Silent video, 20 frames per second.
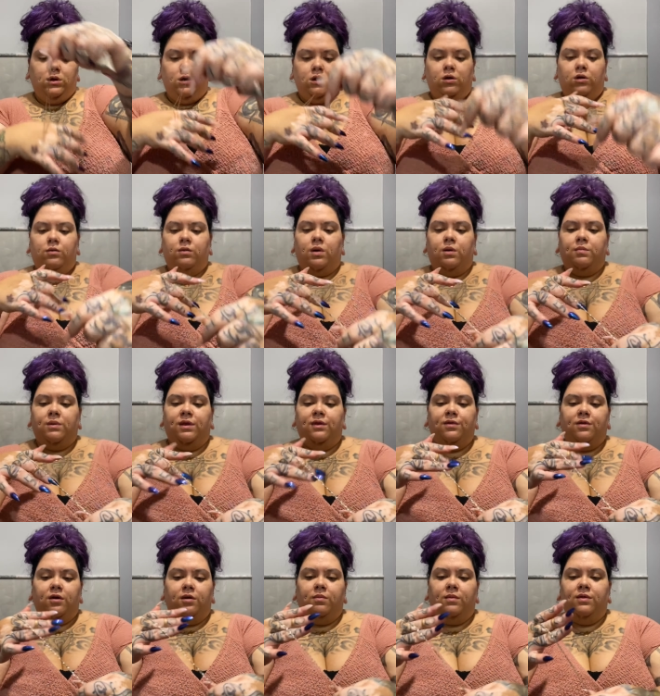Around my
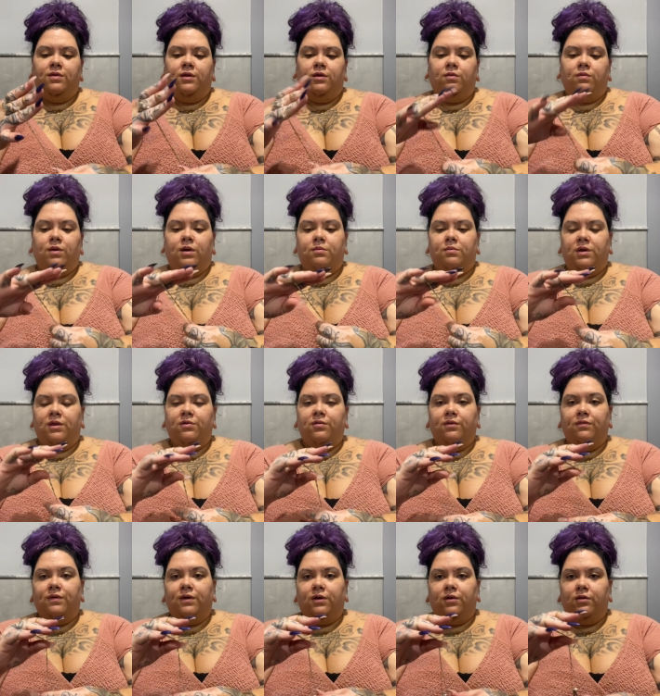thumb and then around my 3
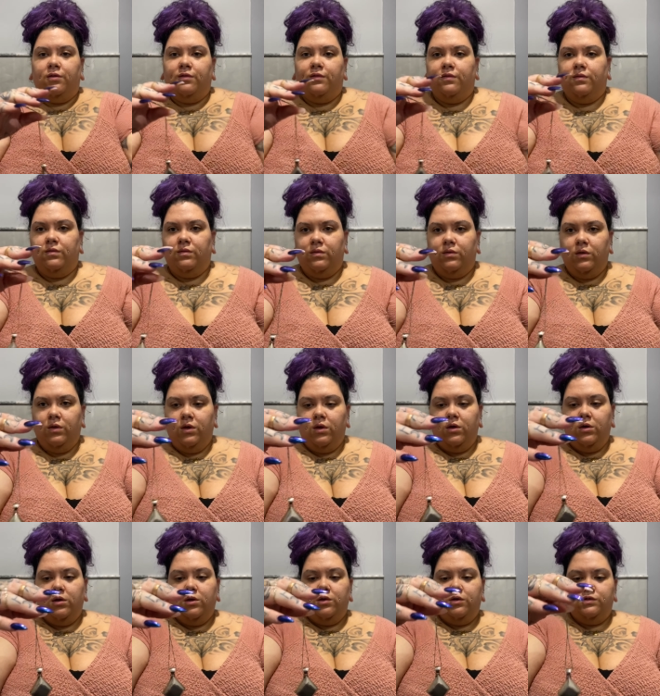fingers.
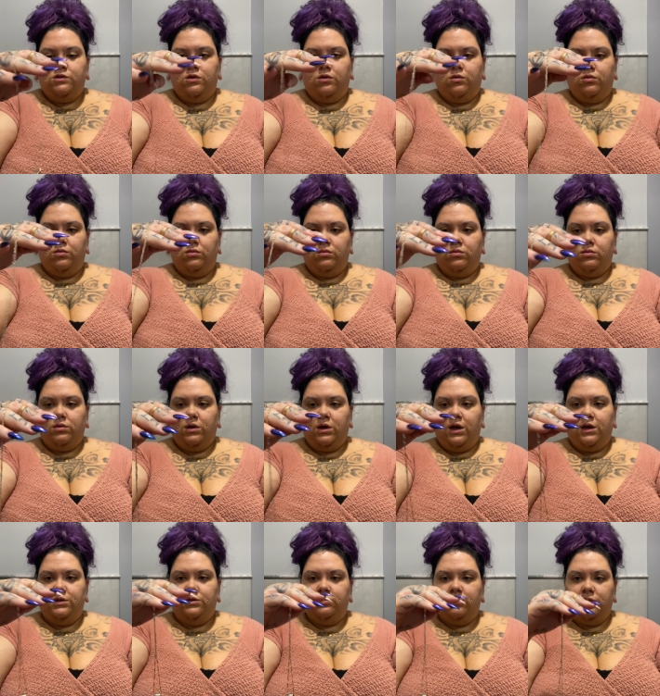So
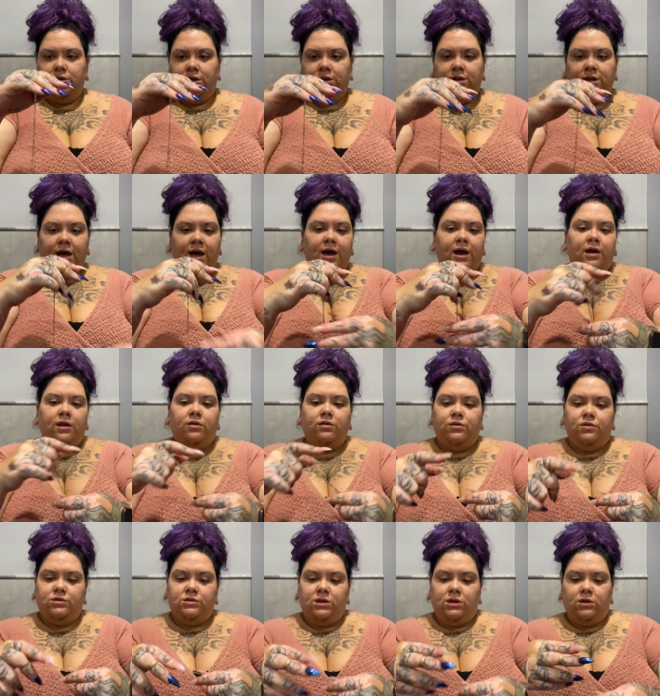I do it like that.
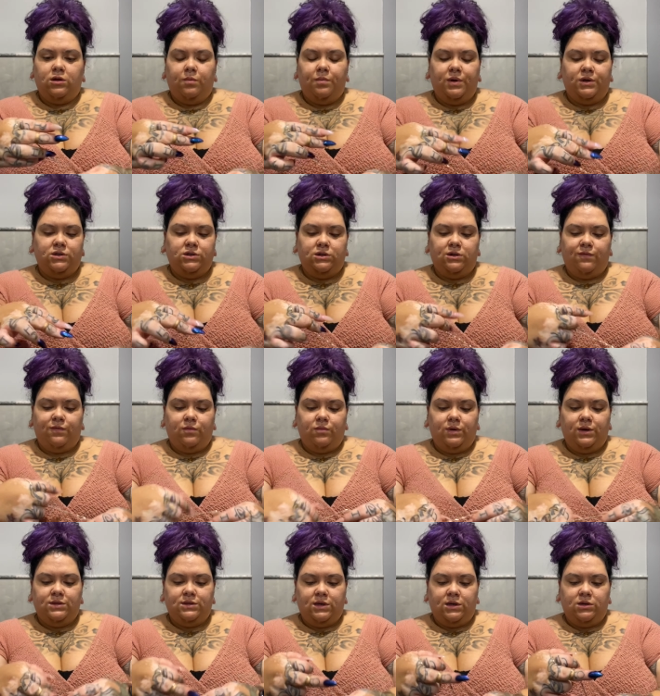There's like a bunch of different
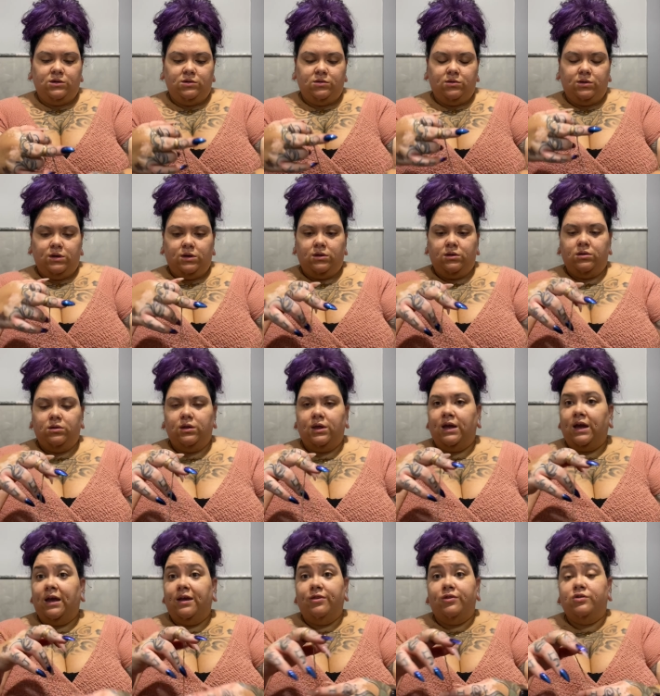ways I can do it.
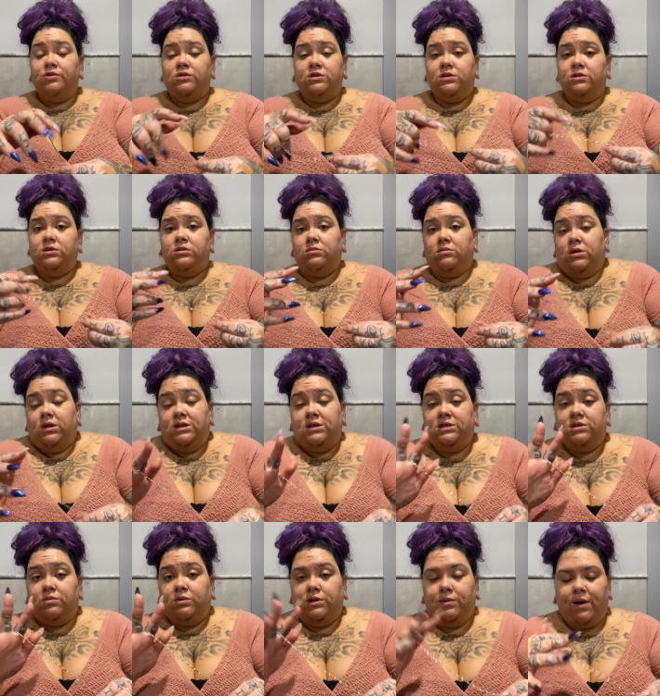It
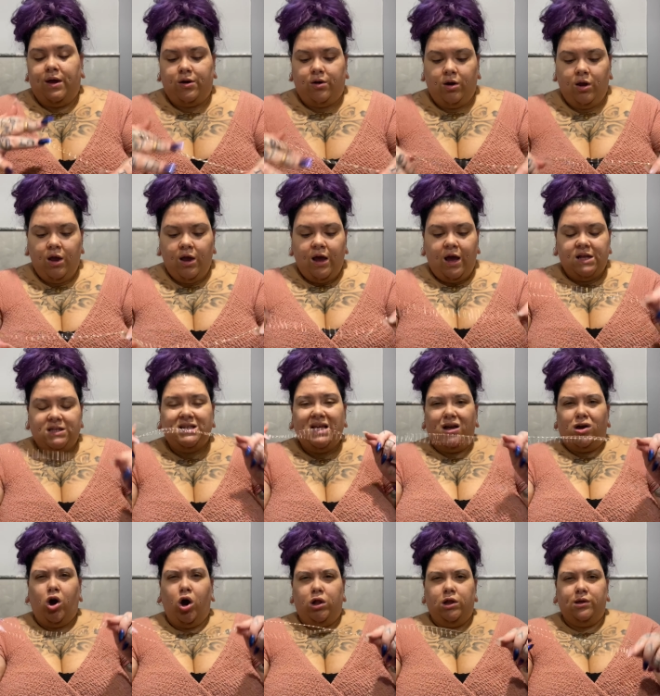doesn't really matter. It's not
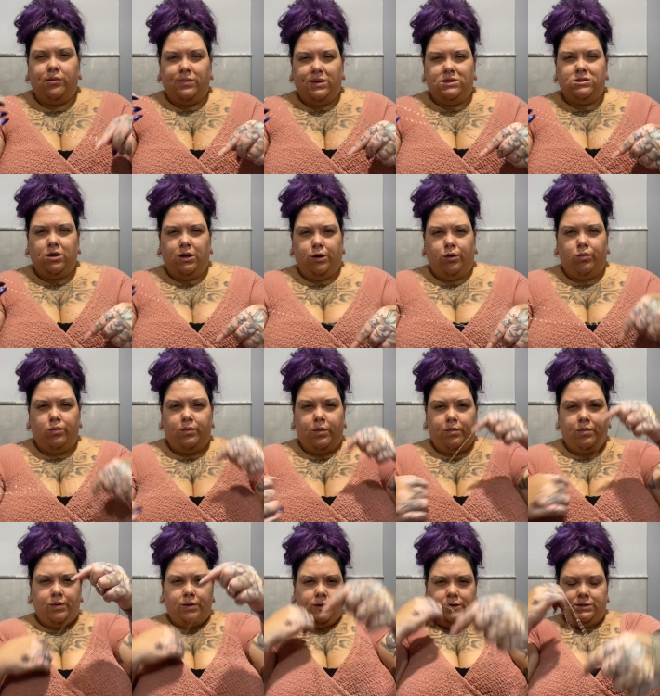calling me, so I don't
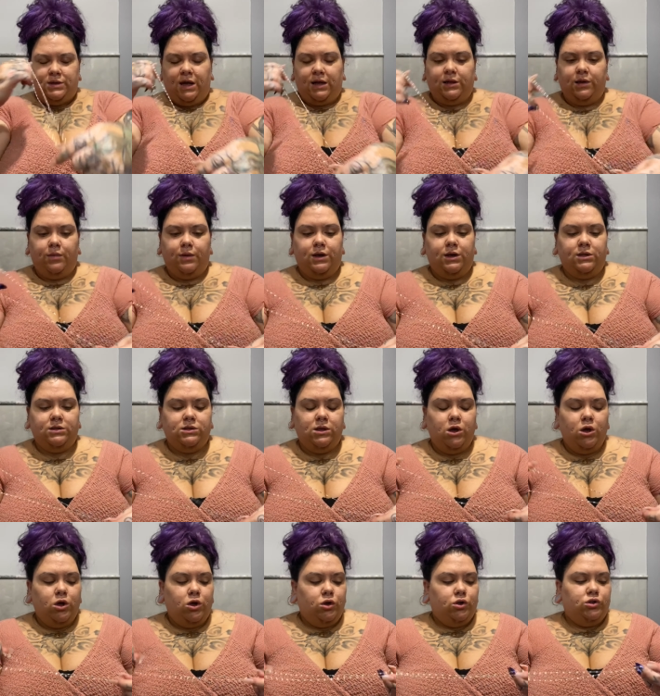remember exactly what it is.
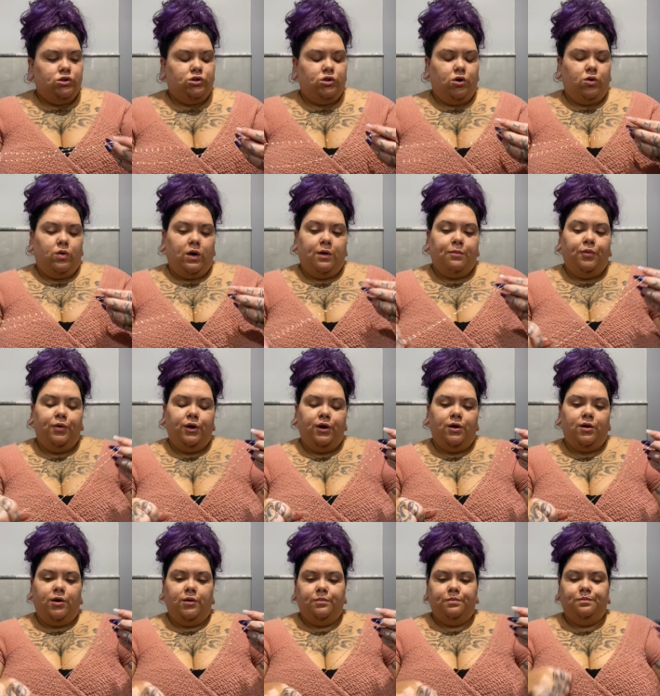So I put it
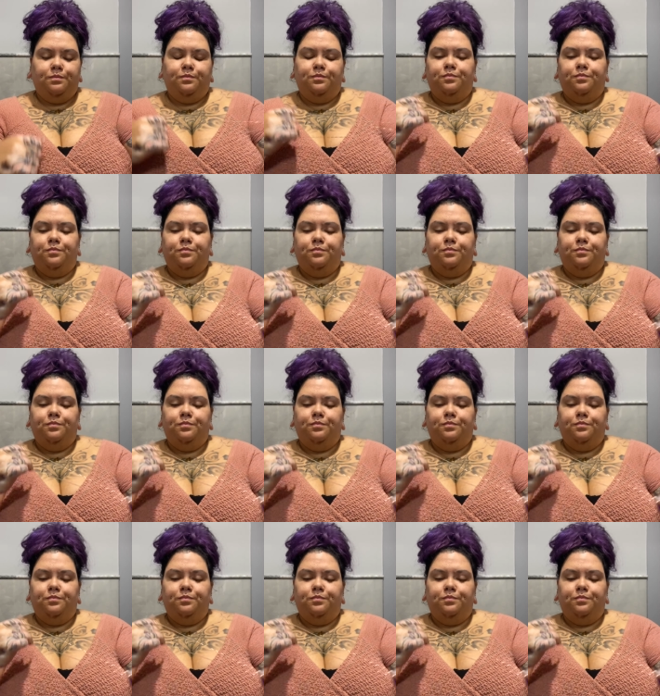on